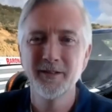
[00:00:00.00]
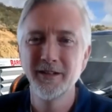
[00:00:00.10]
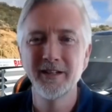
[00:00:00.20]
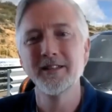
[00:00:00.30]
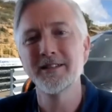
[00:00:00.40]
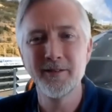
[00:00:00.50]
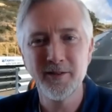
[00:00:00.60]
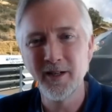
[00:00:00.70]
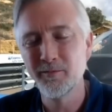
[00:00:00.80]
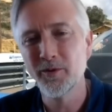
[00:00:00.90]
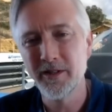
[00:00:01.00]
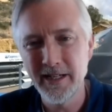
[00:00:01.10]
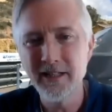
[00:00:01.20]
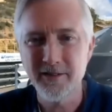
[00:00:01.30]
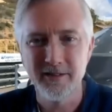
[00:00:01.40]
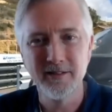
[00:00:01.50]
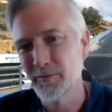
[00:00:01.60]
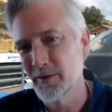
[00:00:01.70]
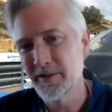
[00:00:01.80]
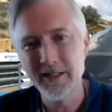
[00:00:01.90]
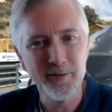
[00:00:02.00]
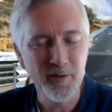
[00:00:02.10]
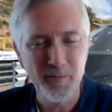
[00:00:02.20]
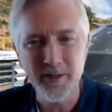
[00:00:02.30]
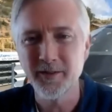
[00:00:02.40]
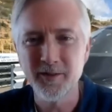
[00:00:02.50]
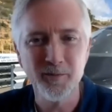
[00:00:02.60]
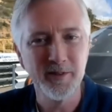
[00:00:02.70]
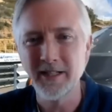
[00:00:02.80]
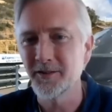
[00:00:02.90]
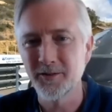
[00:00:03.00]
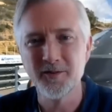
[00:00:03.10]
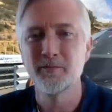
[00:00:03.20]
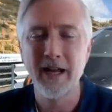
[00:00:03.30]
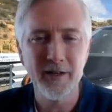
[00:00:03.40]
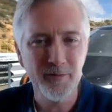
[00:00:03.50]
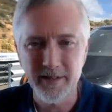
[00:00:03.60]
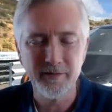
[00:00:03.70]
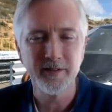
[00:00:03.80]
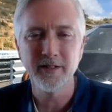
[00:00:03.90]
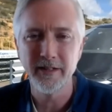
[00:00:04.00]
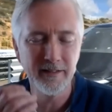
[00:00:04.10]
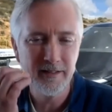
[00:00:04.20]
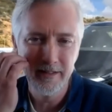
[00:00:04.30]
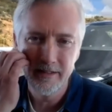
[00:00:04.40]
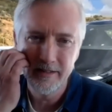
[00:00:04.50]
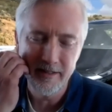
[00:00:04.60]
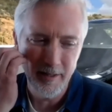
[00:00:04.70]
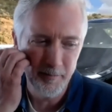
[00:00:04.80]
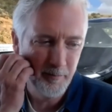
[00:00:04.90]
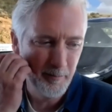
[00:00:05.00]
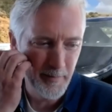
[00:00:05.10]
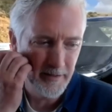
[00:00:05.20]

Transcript: at the same time, more intelligent use of materials, more intelligent use of batteries, everything, right? I'm